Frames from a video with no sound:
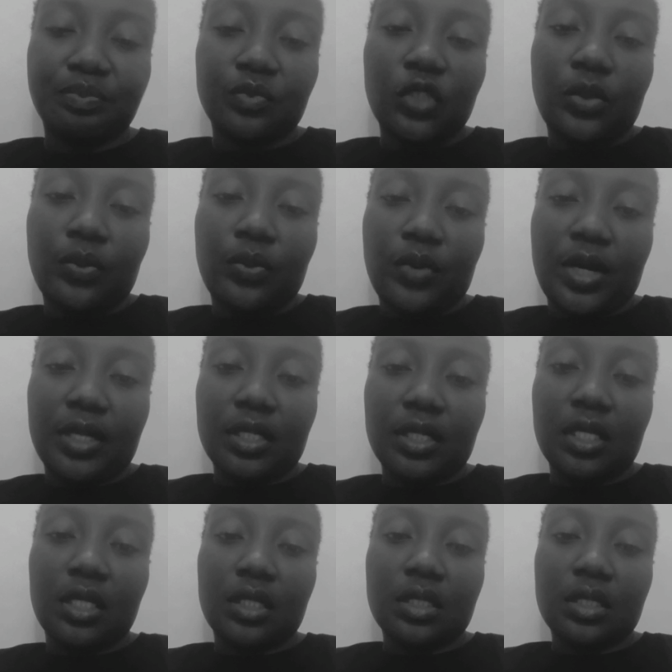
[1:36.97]
right?
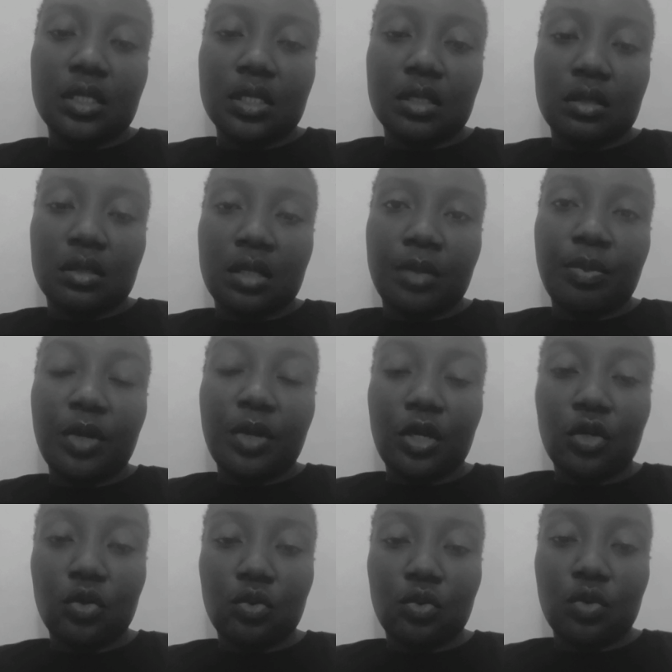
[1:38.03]
They pay
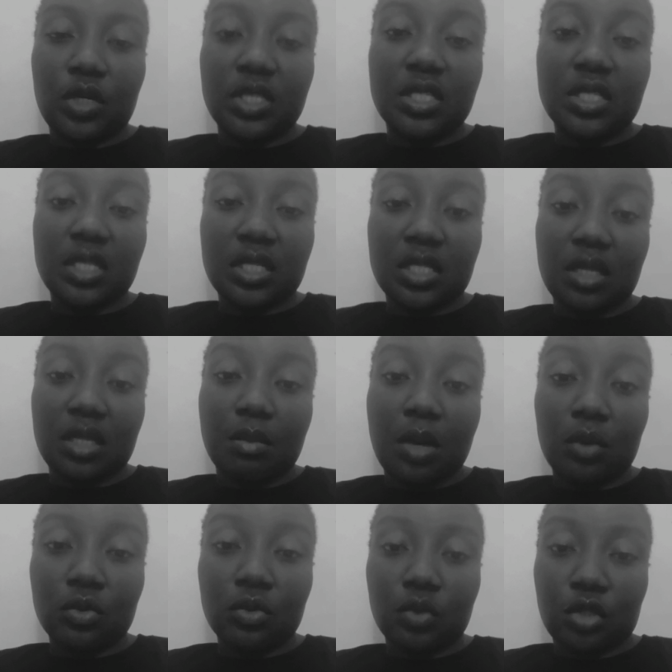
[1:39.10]
you a certain
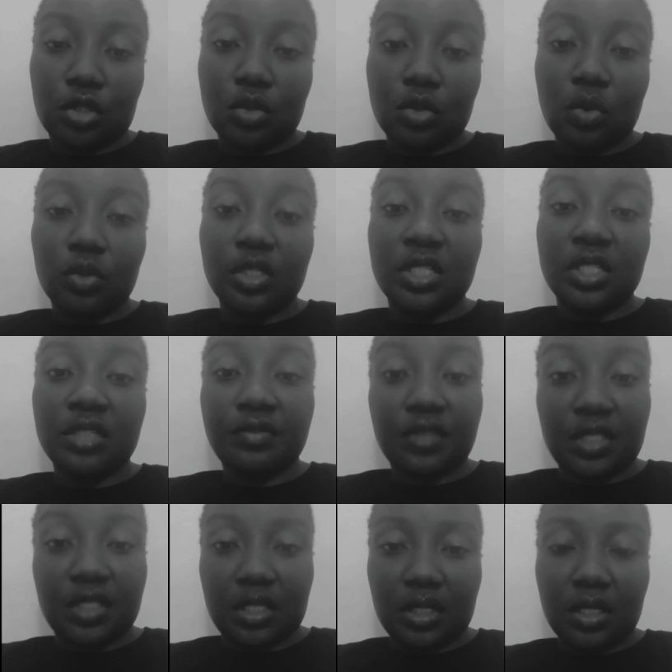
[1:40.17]
amount, which is called a
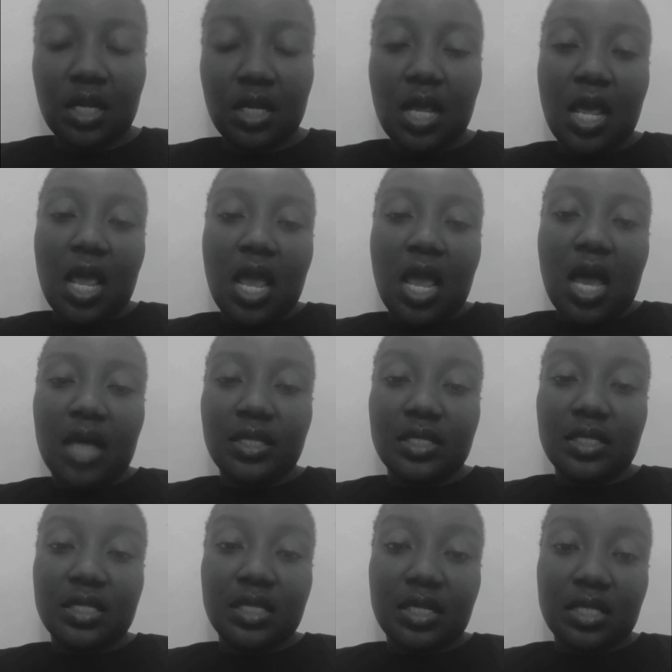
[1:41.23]
dividend, at a
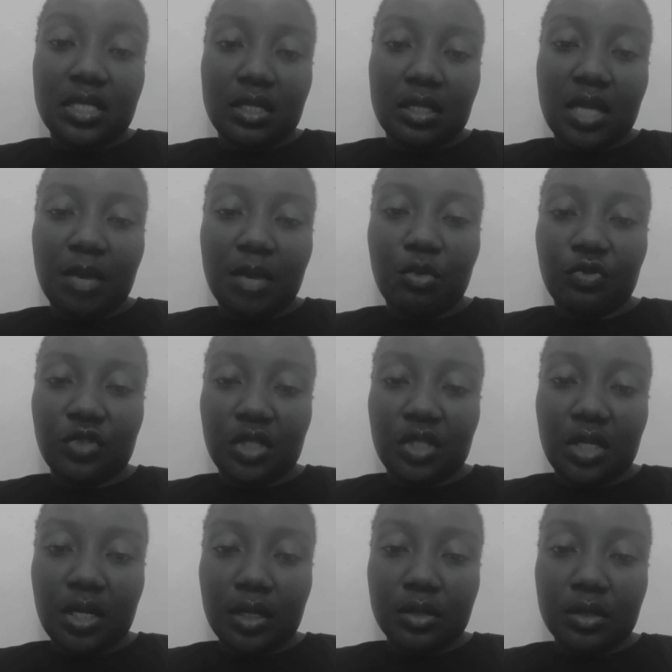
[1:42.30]
certain time of the
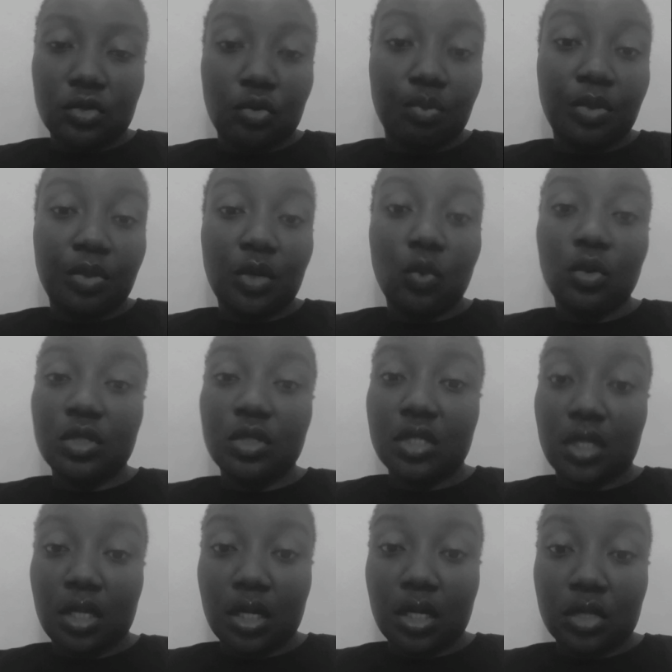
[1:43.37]
year. Some pay once a
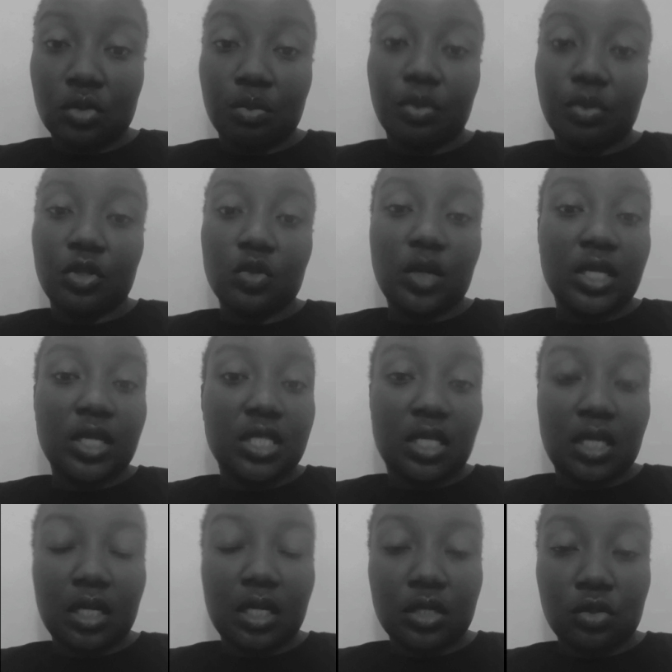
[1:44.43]
year, some pay twice a
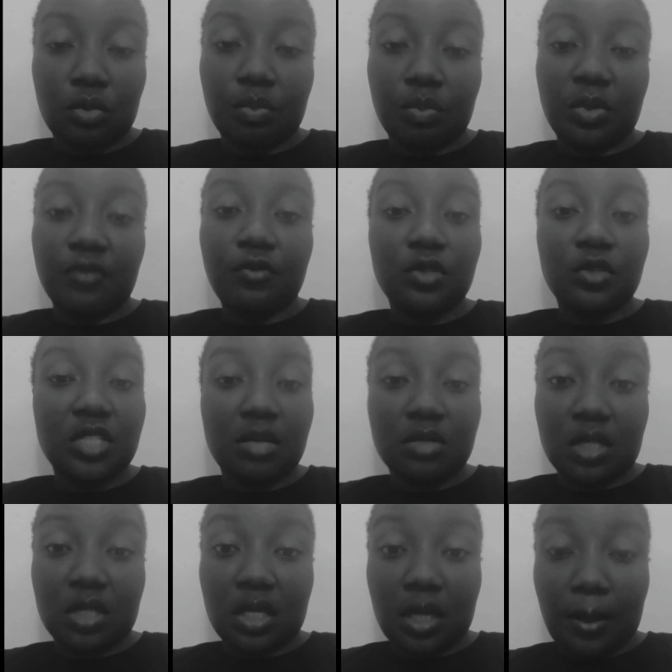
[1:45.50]
year, some pay 4 times a
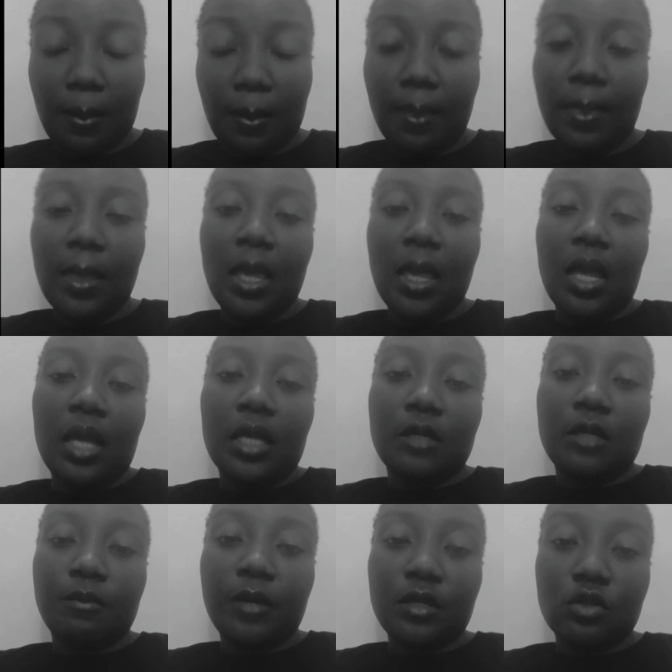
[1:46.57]
year. It
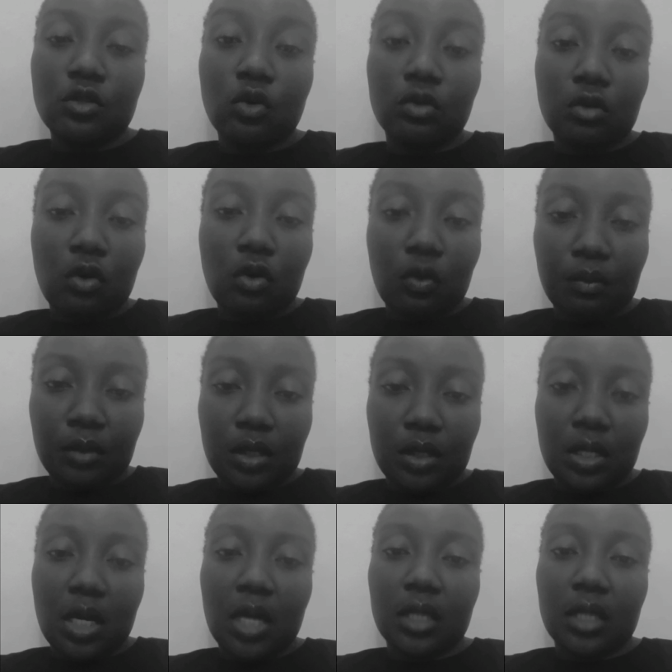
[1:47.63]
depends on the
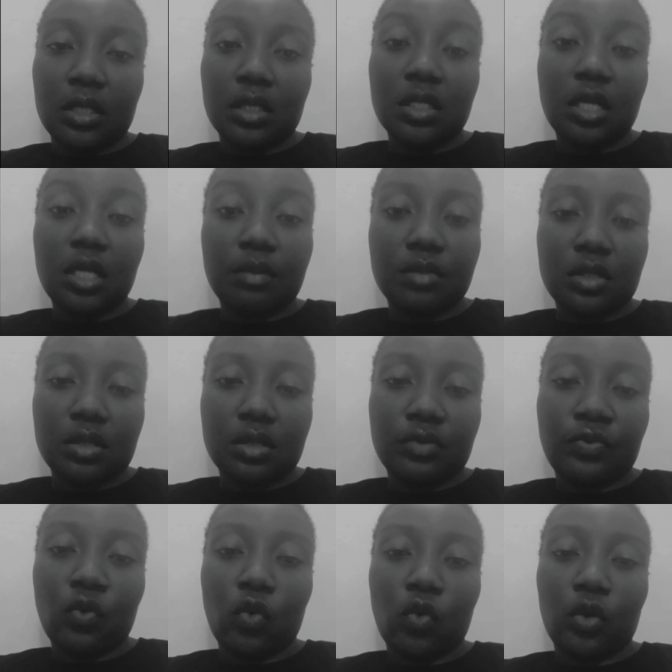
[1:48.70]
company and the terms
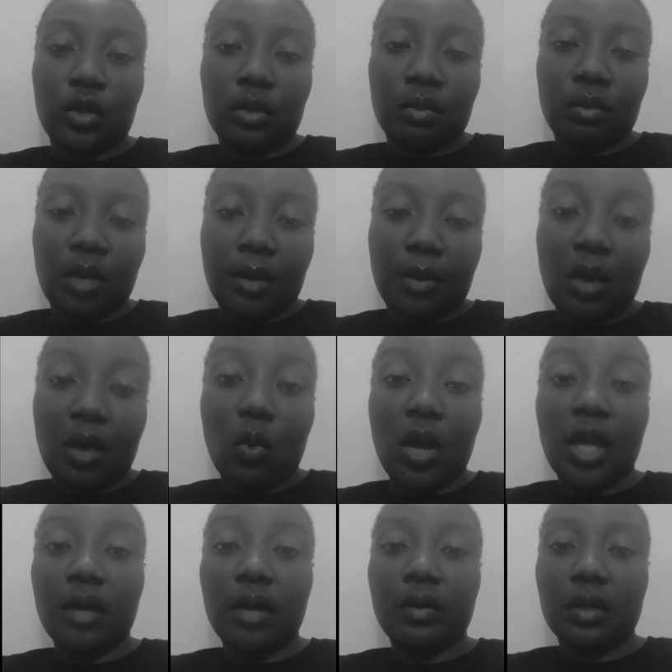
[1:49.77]
for
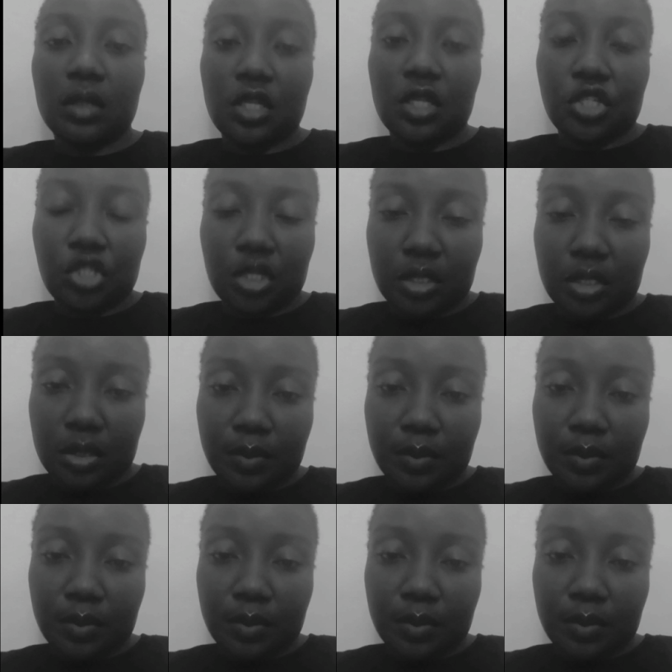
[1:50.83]
acquiring their shares,